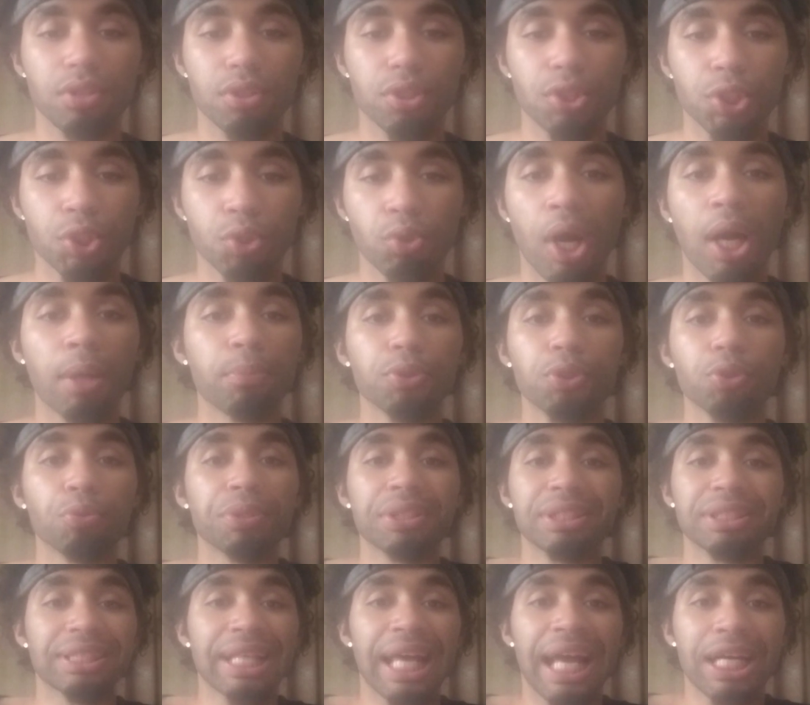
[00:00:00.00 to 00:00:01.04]
So I'm
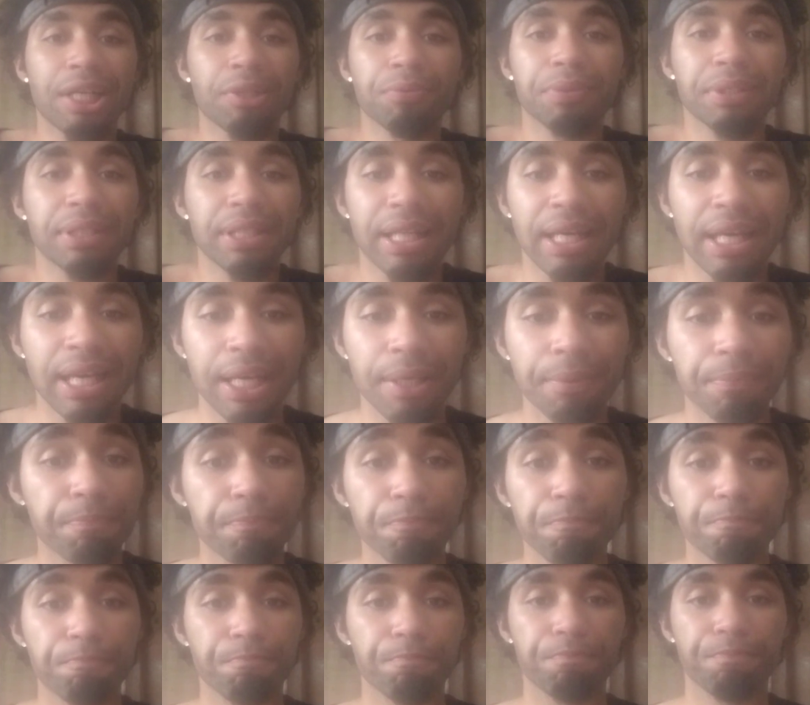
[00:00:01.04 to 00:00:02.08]
doing exactly that.
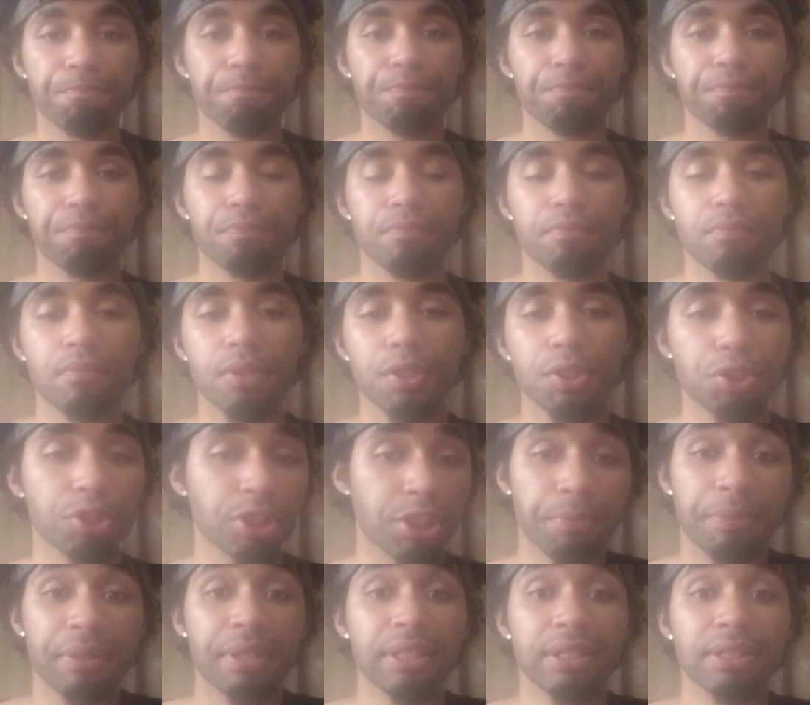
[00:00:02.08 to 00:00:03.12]

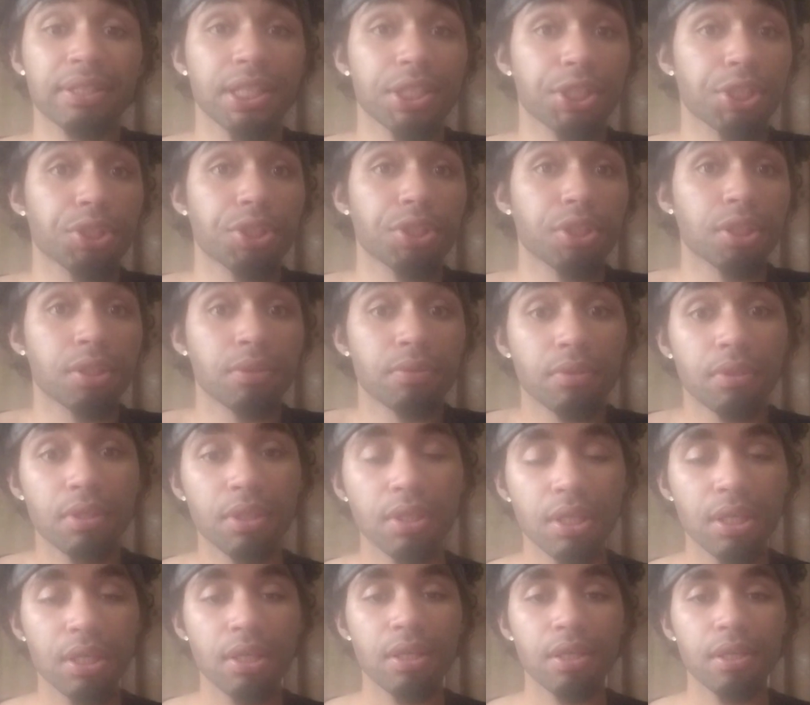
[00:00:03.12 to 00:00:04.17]
Just like my ancestors did.
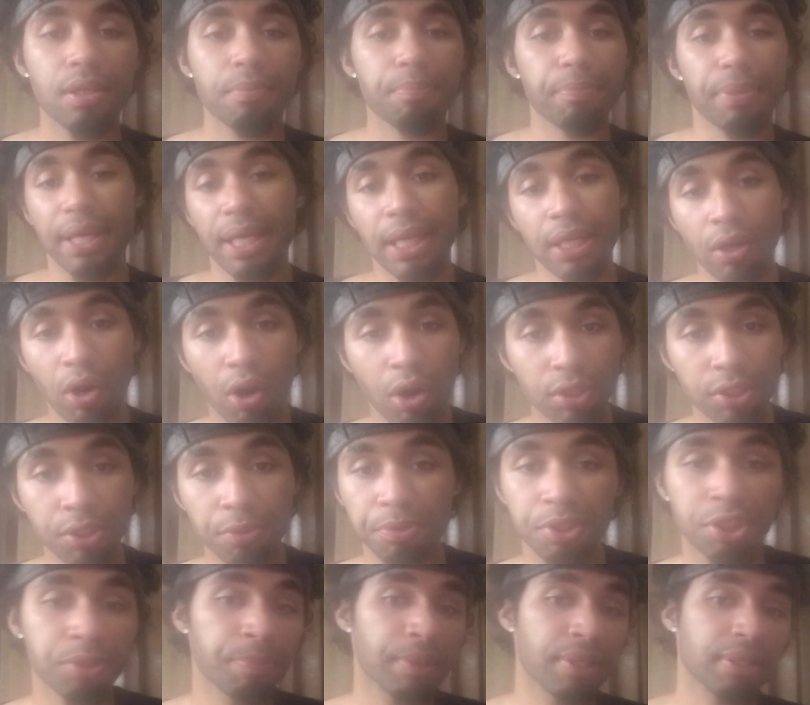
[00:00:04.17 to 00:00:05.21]
Pay honor,
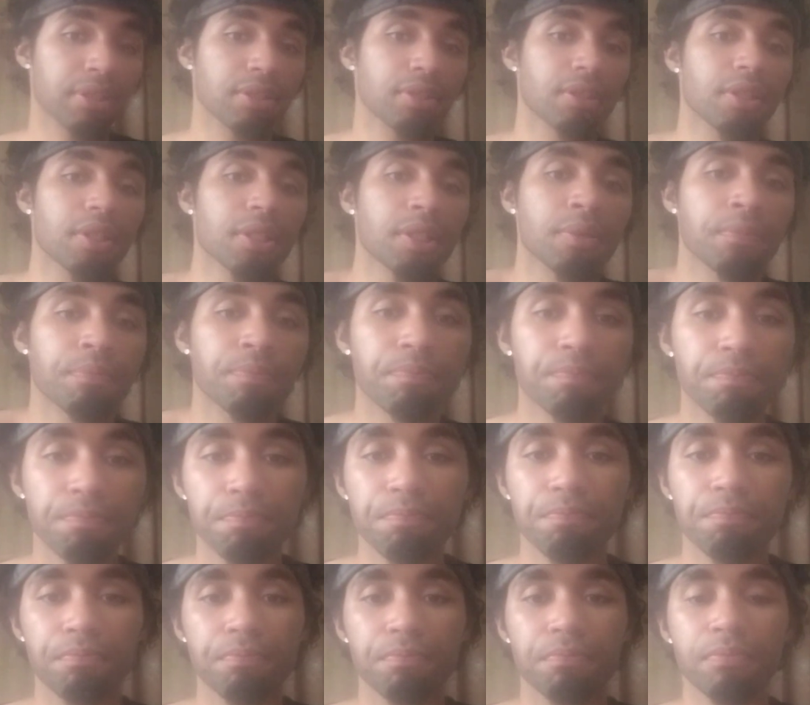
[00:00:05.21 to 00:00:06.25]
respect the dead,
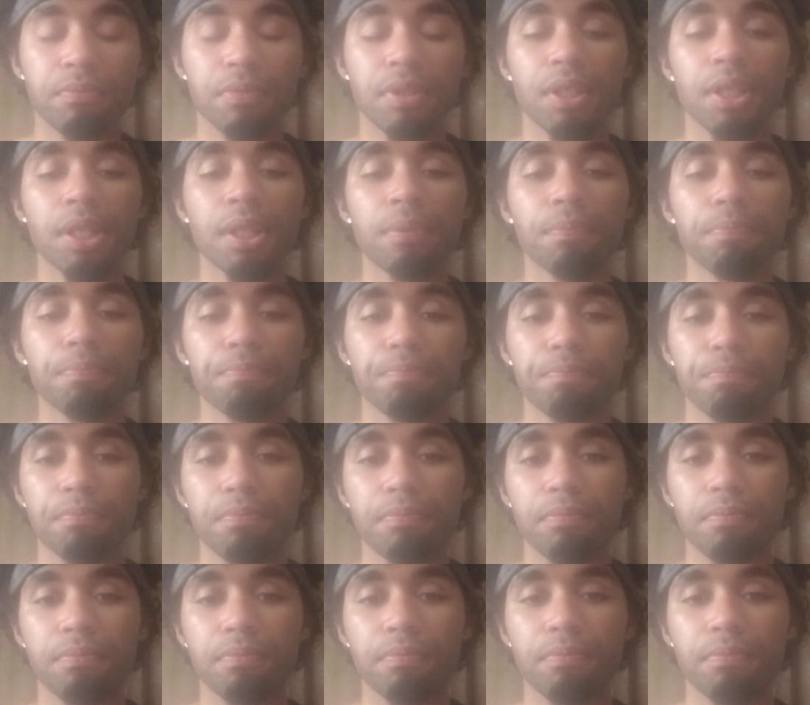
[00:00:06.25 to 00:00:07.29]
and
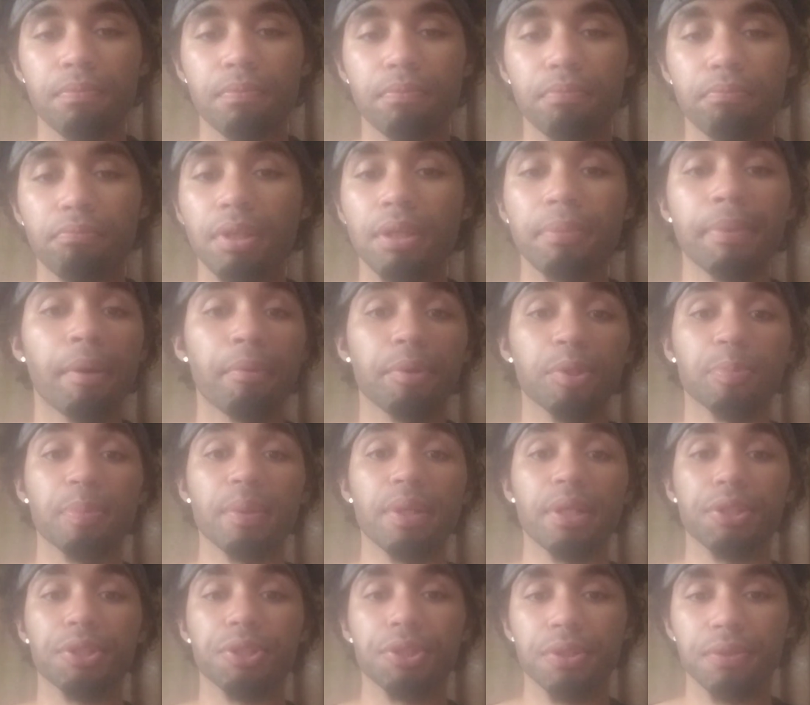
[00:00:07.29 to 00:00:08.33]
pay my
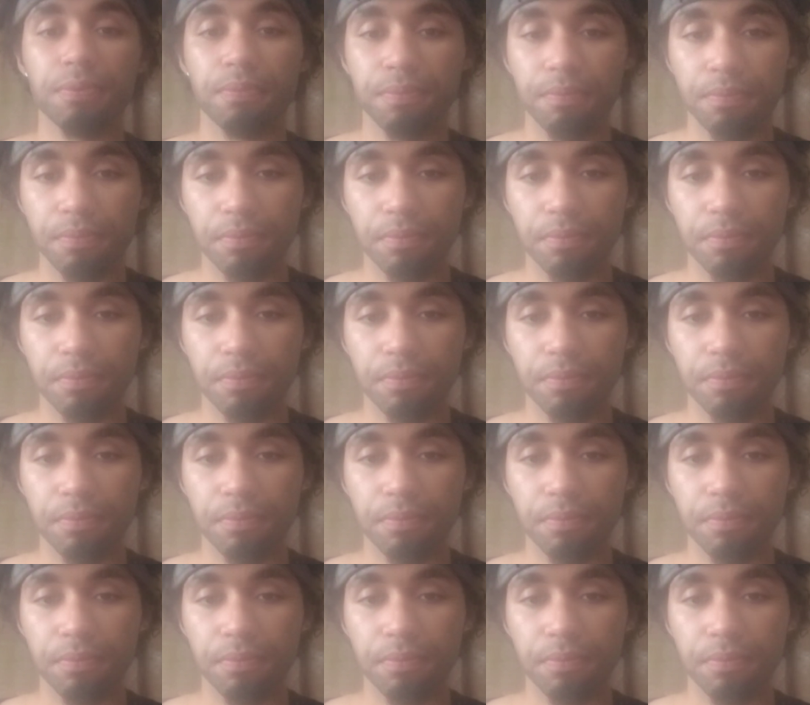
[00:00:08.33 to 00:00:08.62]
respects.